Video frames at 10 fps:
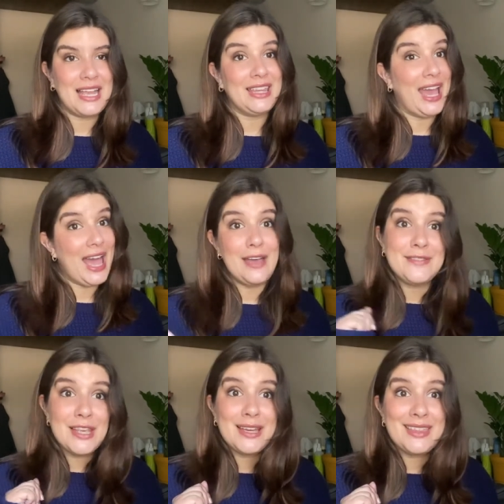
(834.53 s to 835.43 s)
and you half
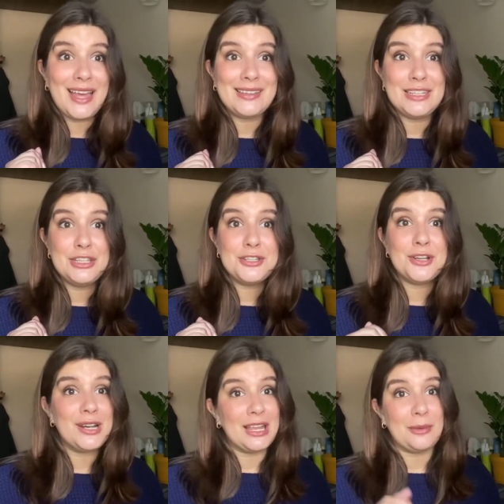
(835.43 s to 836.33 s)
tuck that
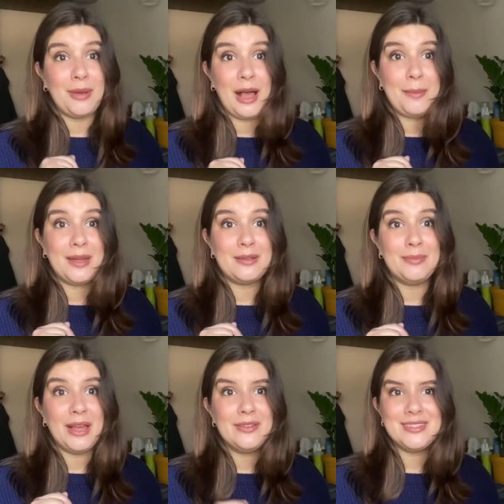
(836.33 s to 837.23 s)
t-shirt and you pop on a
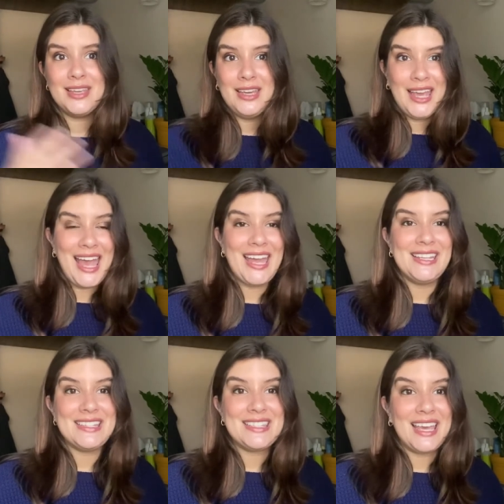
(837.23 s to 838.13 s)
belt and
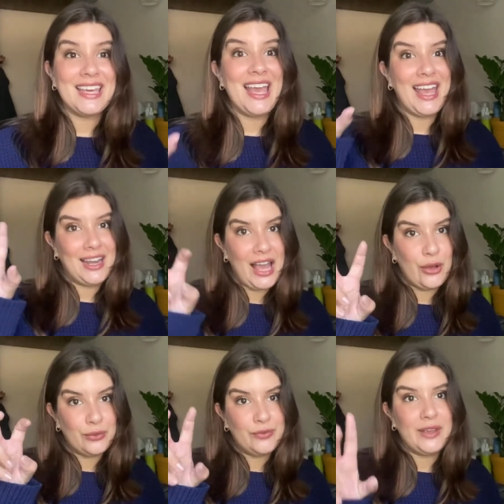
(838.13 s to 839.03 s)
it's like an
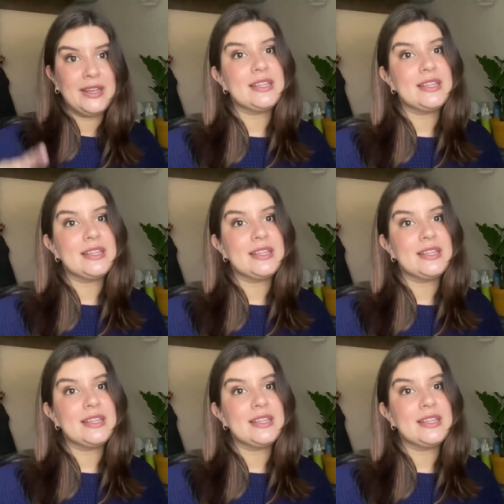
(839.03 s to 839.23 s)
outfit.